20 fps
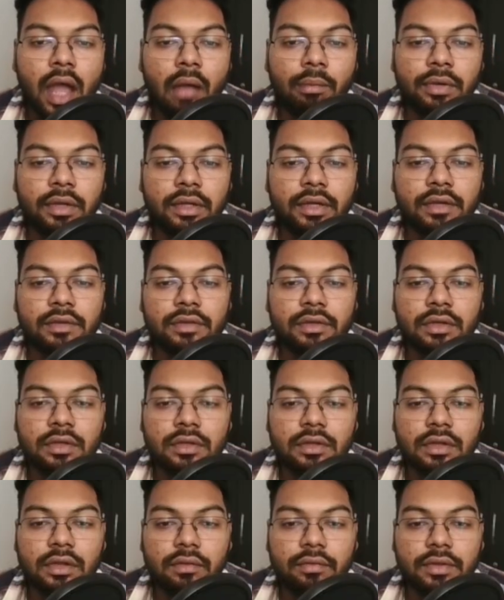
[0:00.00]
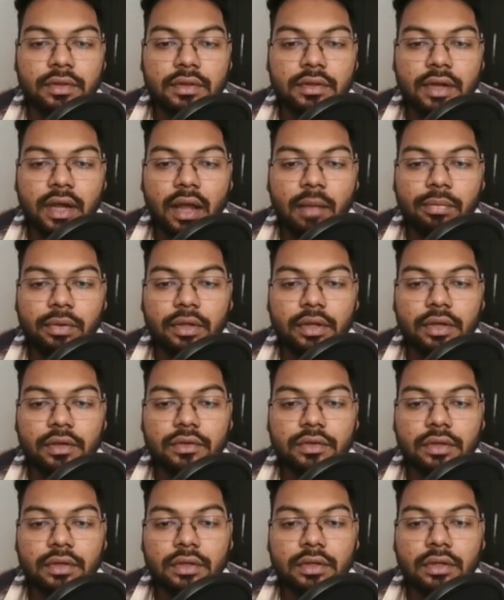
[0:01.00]
application itself, inside
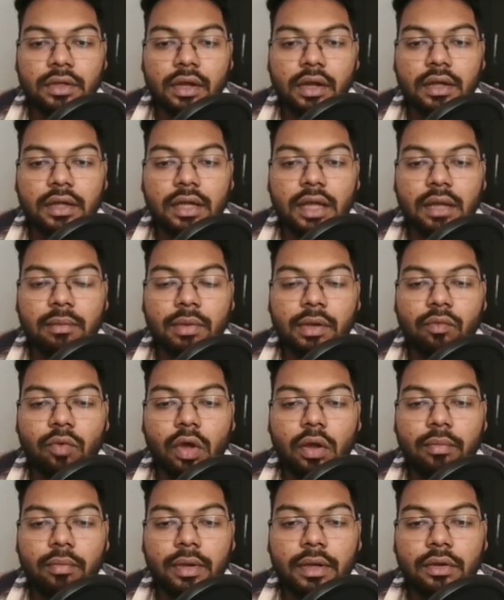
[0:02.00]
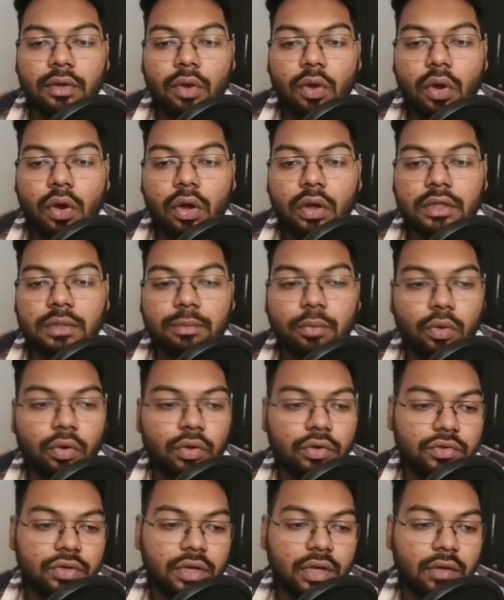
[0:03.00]
application, in the runtime environment or the
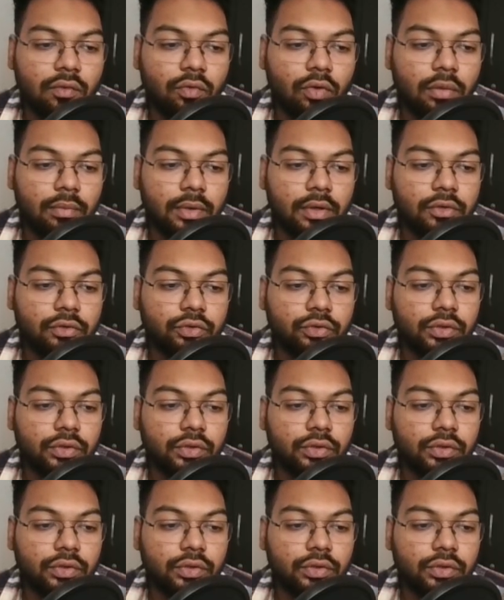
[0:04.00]
production environment.